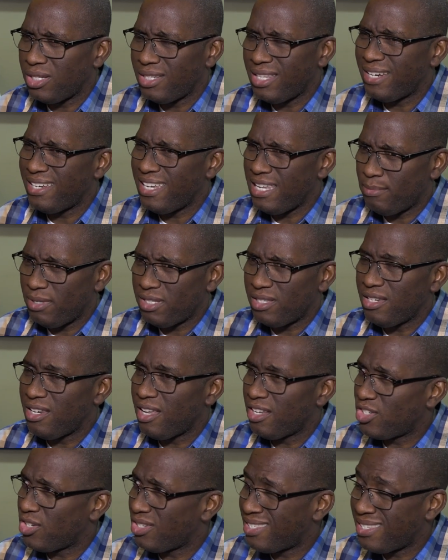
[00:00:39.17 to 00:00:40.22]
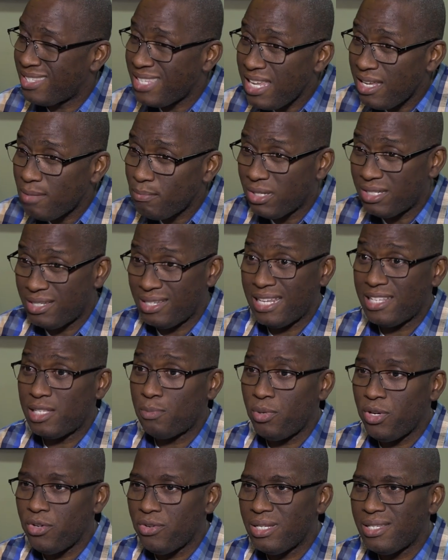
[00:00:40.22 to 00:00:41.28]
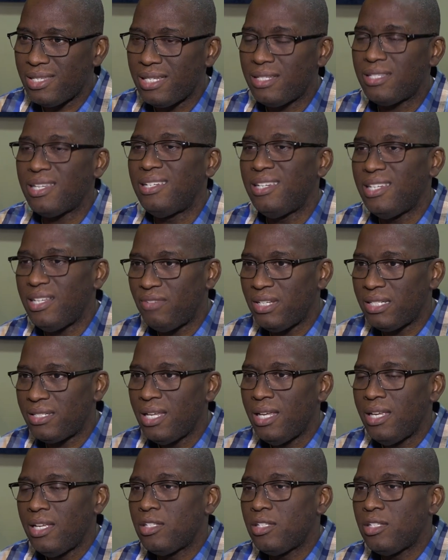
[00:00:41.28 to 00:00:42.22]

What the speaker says: They're able to not just see it, but to experience it, to live it,